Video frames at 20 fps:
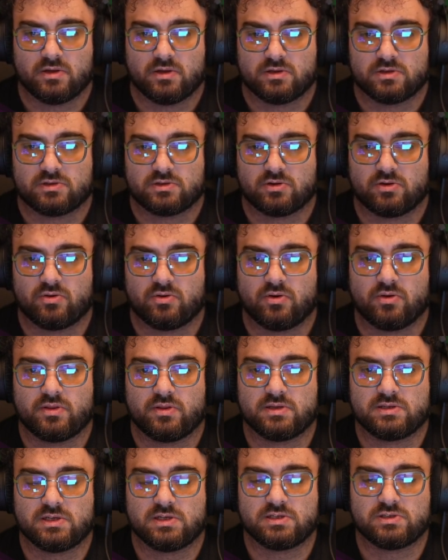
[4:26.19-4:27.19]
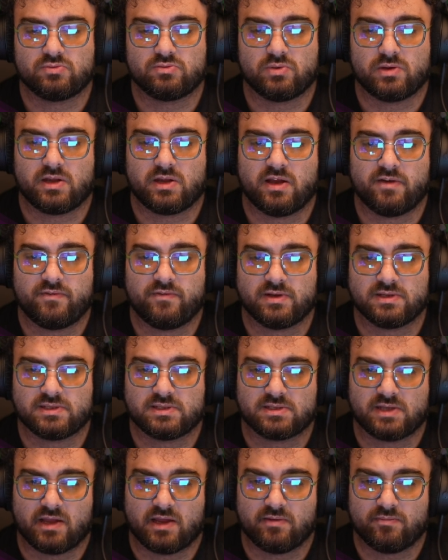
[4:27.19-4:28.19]
So this will give us
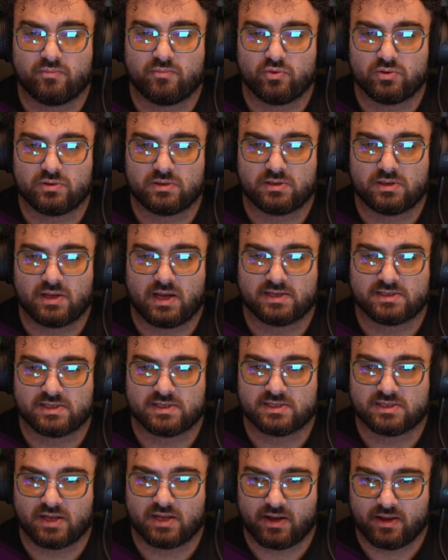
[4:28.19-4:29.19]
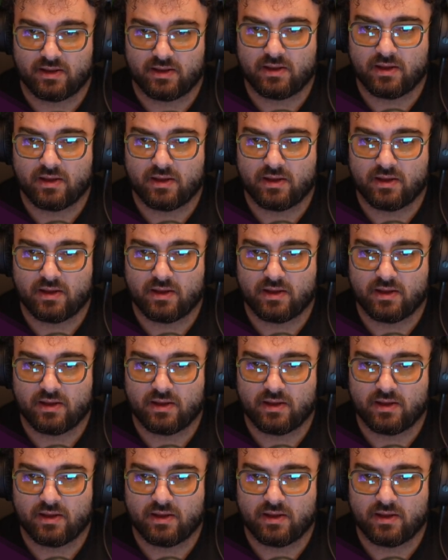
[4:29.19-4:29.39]
the input as a string,